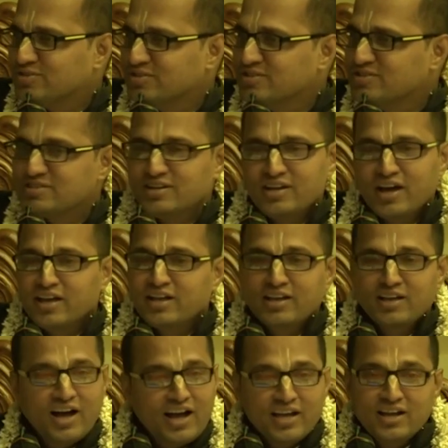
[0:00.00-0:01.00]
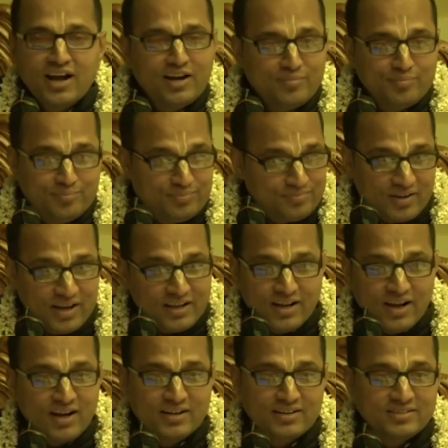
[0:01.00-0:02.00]
He said, I, I can't, I
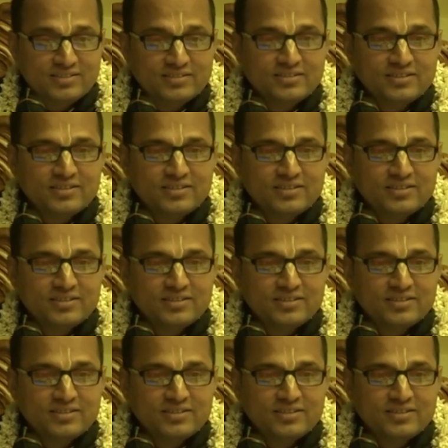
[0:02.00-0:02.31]
can't.